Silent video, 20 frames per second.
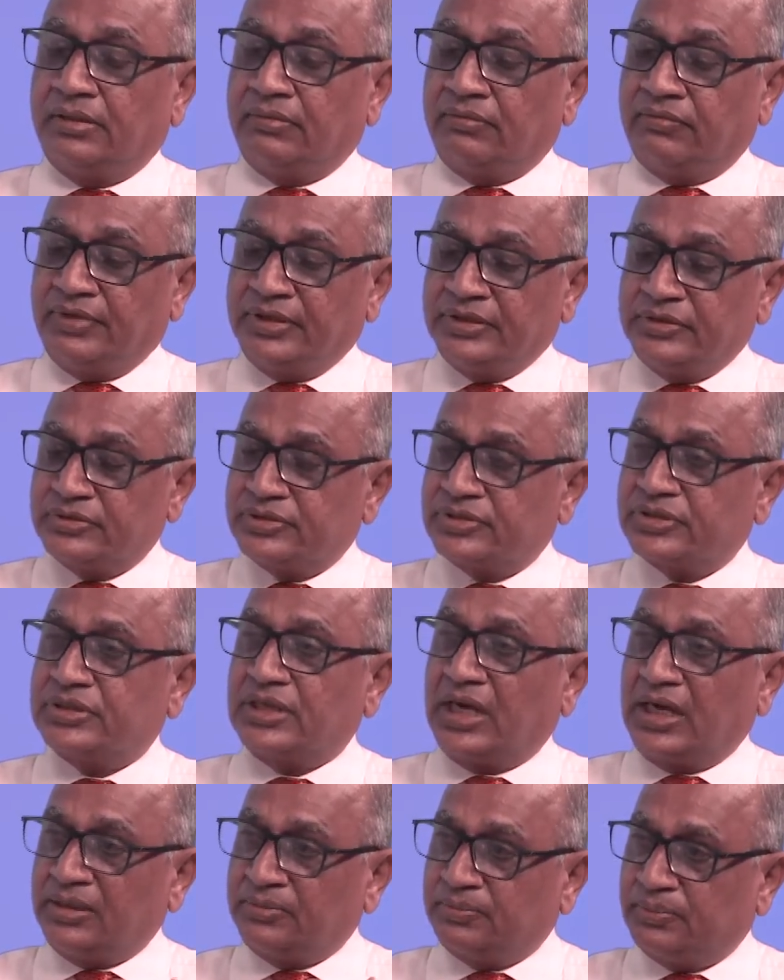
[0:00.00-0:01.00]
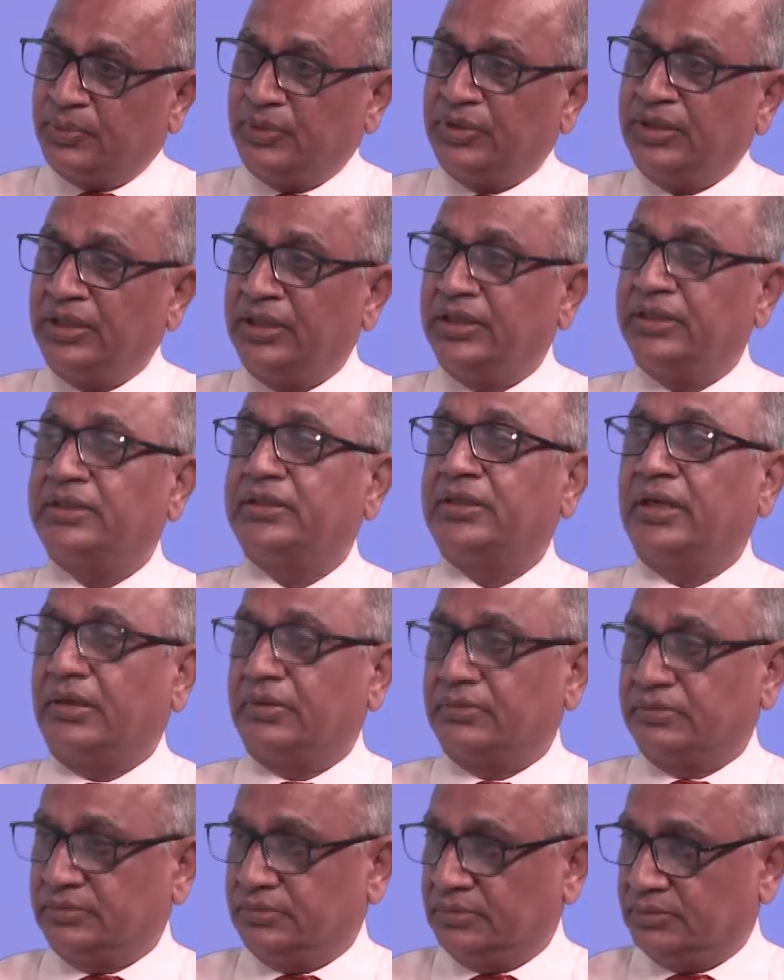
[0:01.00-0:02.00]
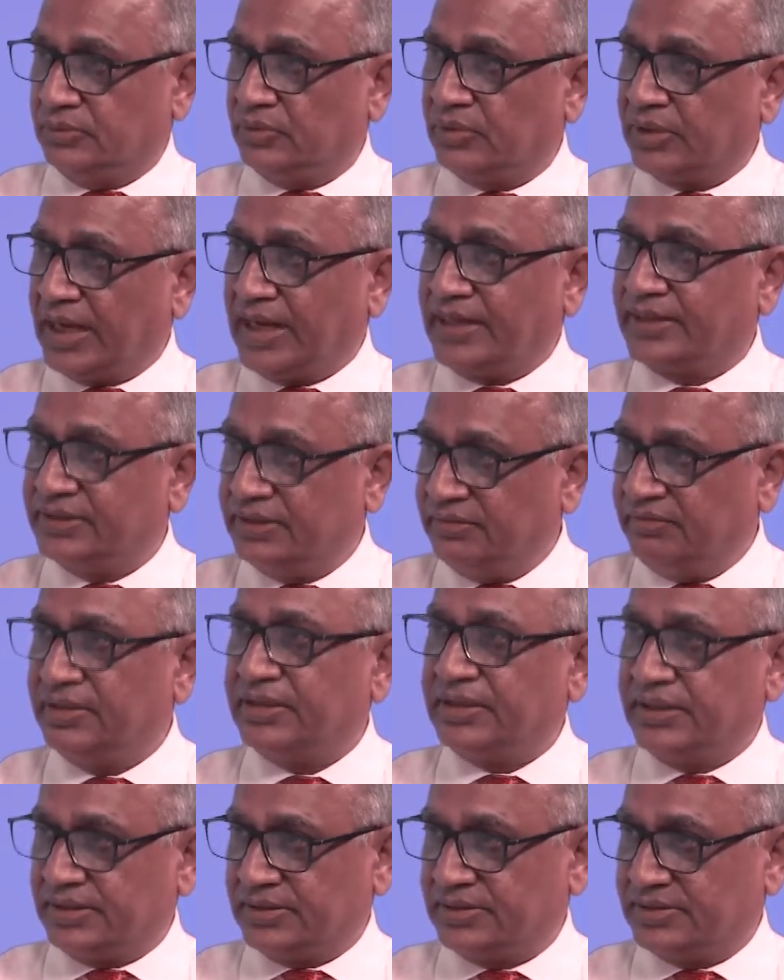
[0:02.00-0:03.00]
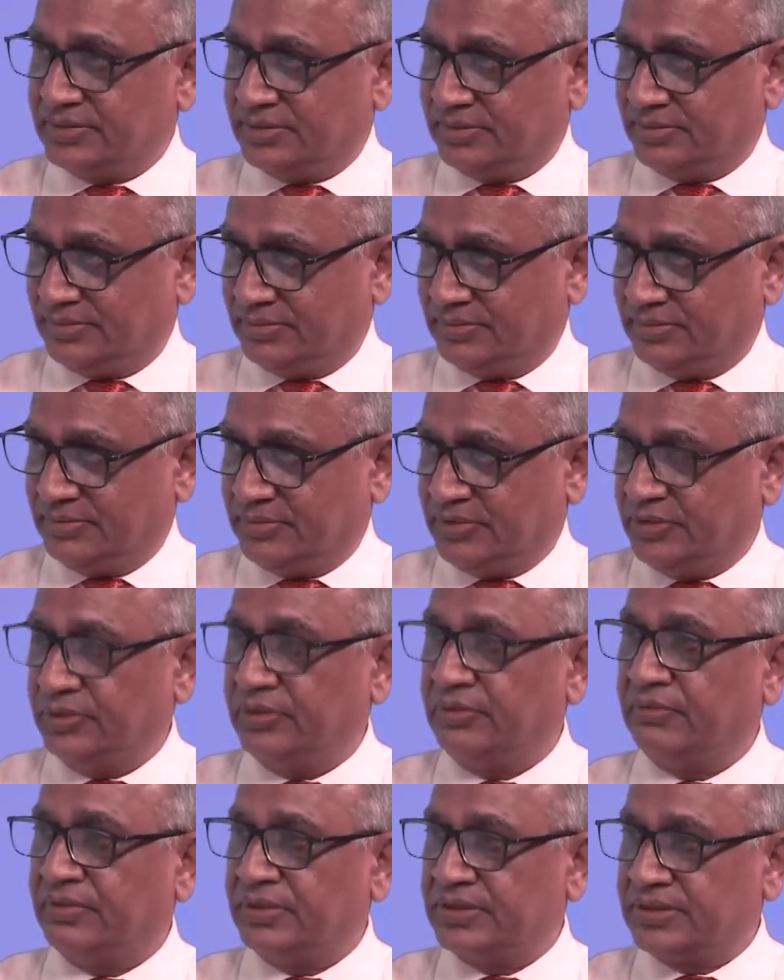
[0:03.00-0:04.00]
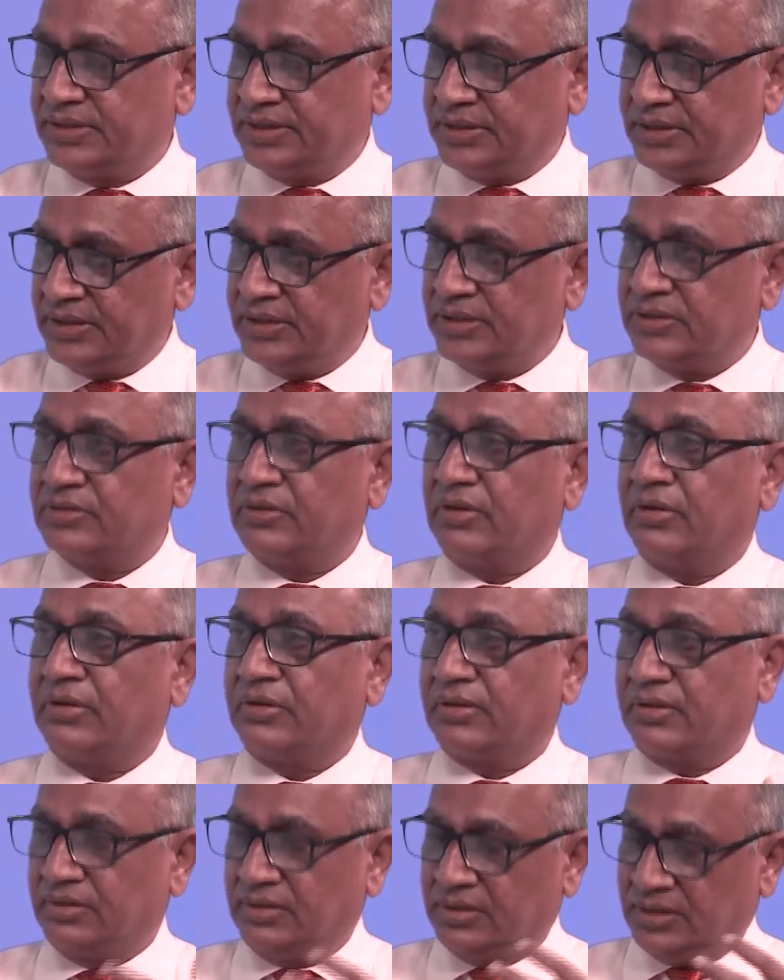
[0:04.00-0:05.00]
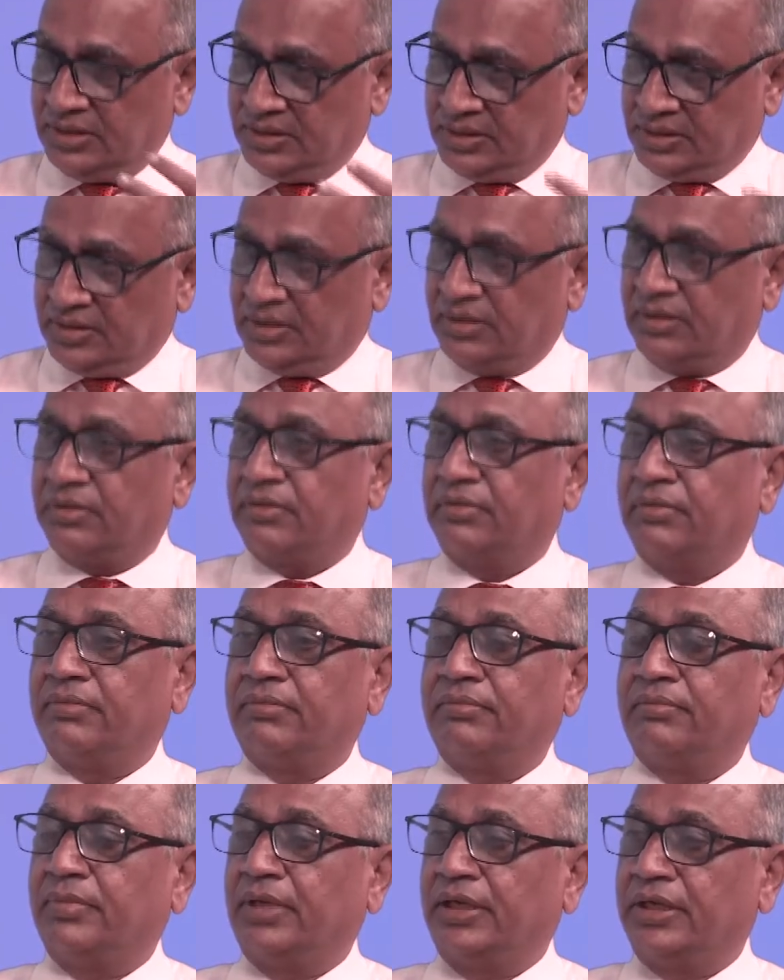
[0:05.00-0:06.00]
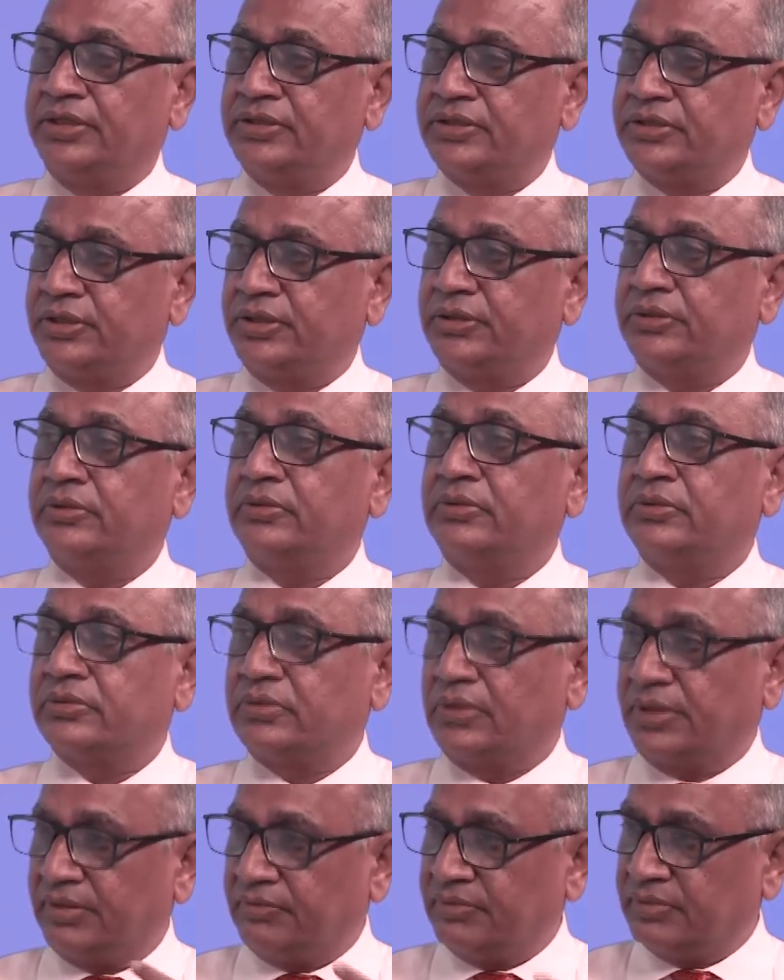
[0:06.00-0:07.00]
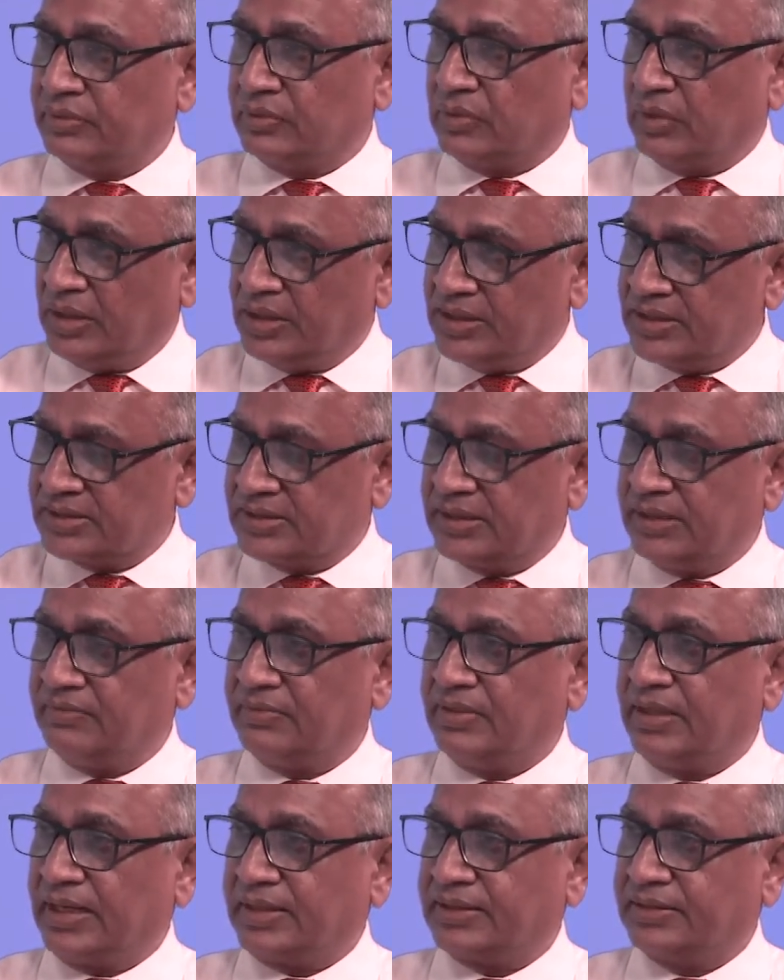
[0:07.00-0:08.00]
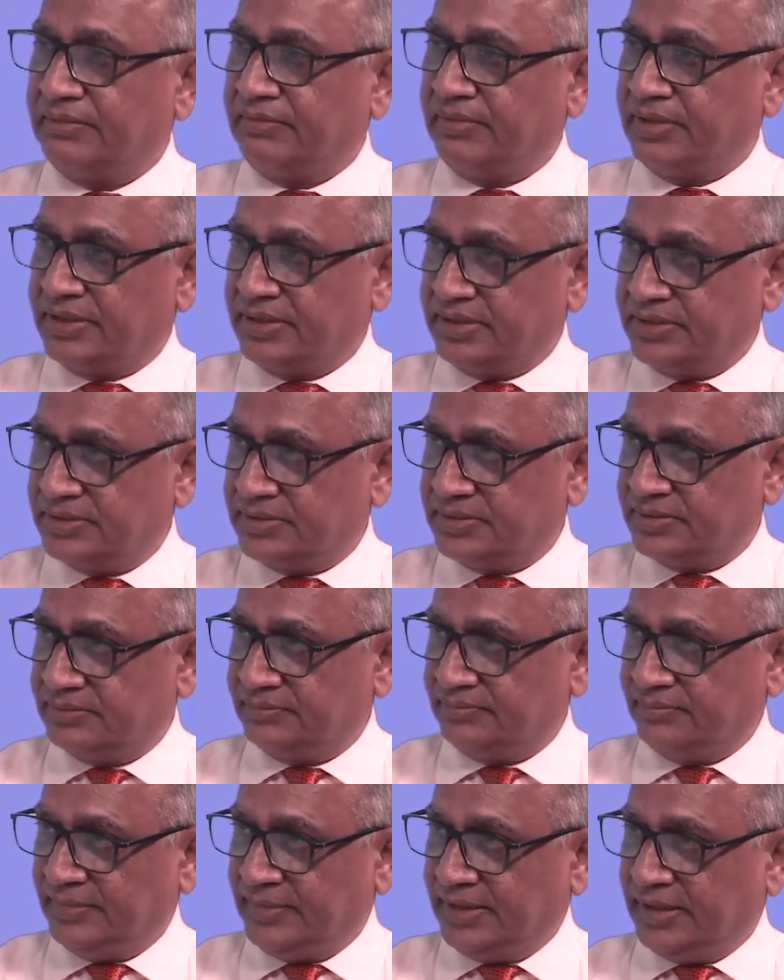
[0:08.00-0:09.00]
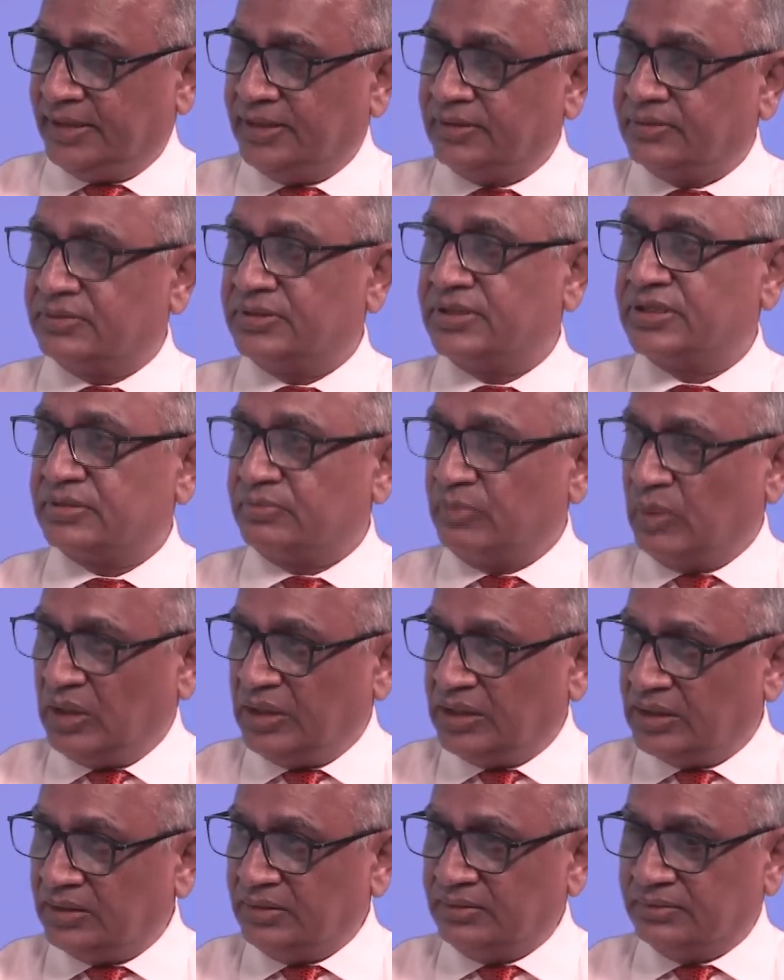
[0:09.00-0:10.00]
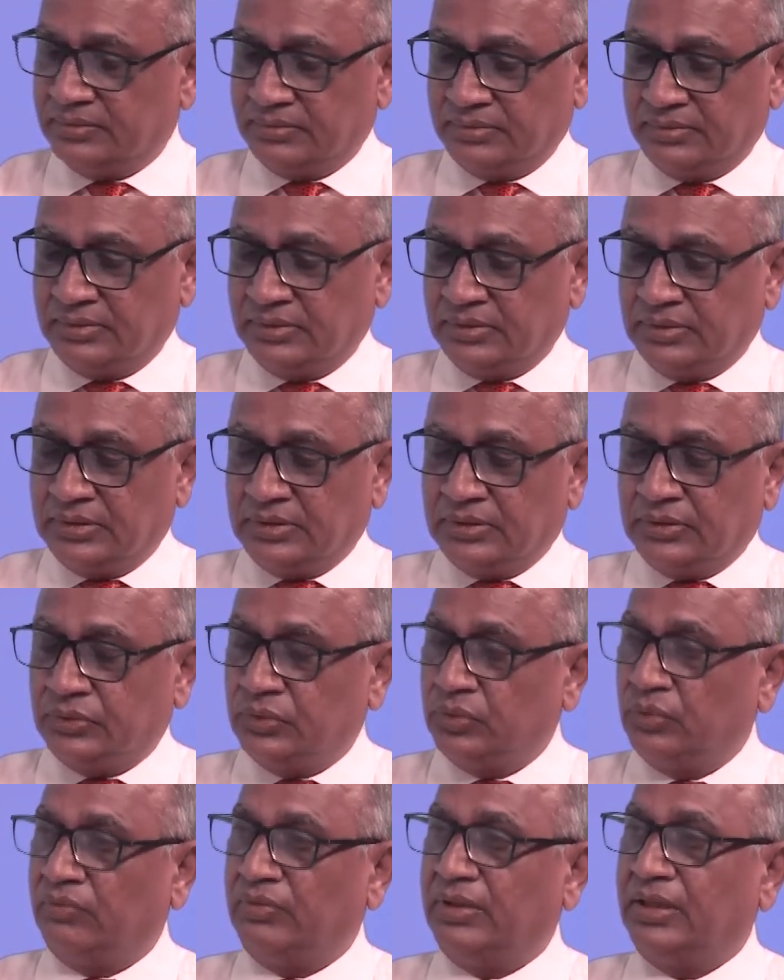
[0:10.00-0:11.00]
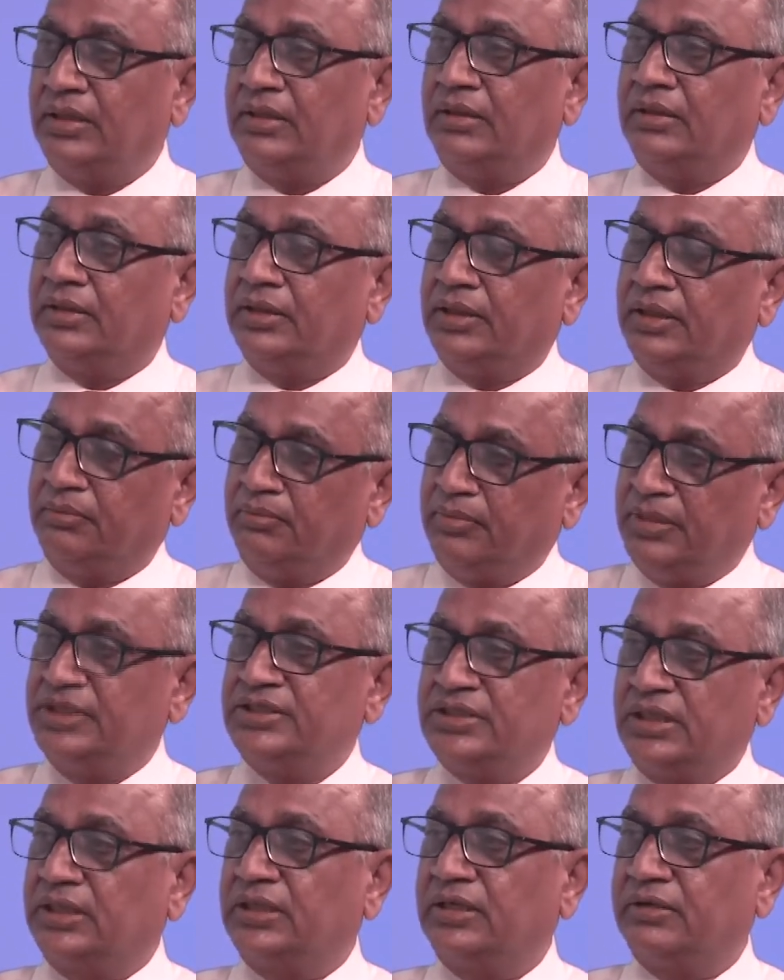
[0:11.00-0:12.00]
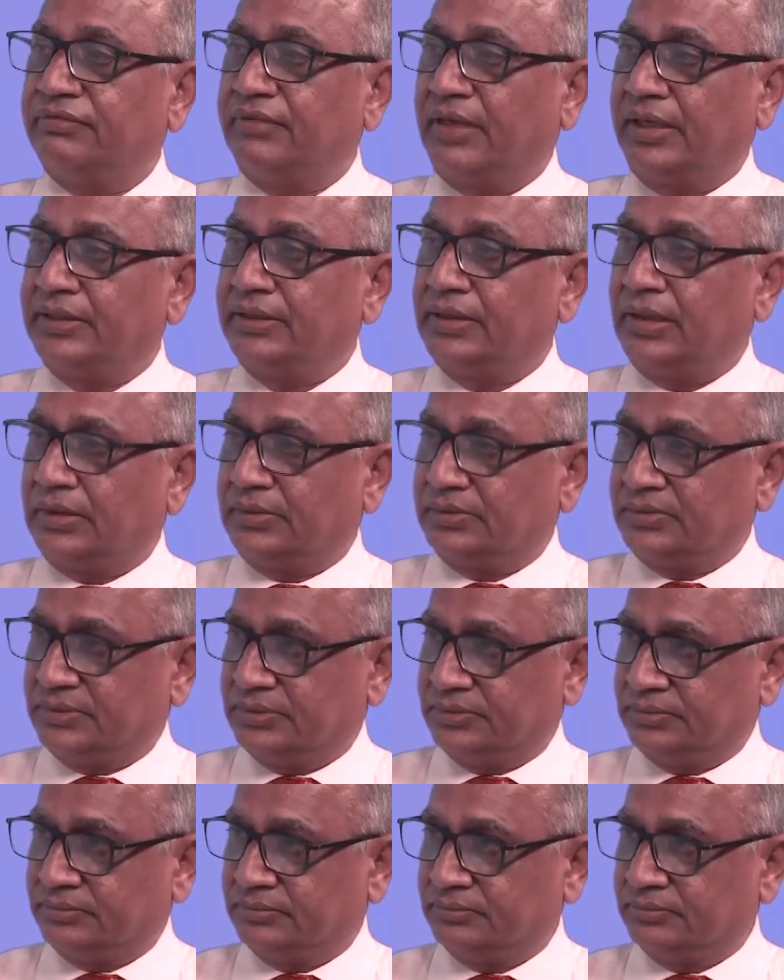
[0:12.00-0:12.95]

when you start putting it down, your activities, universities or institutes or even college level activities into this model, you will immediately find out